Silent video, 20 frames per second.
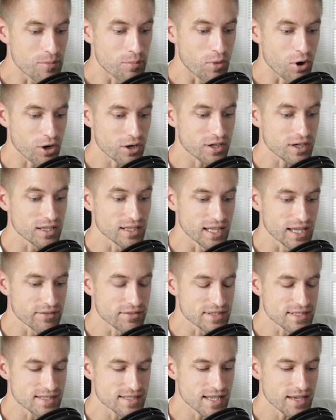Mark
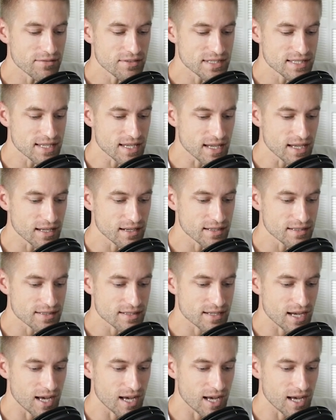eleven seventeen is a